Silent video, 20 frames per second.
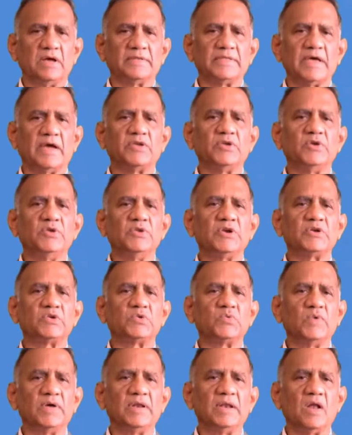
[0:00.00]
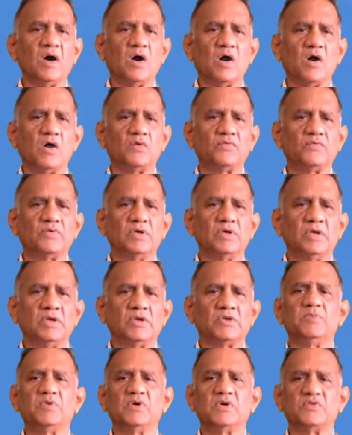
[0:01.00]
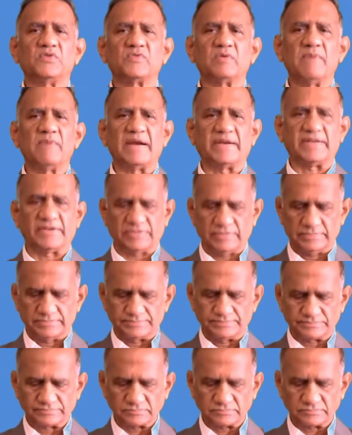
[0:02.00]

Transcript: the unit 1 of immunoinformatics.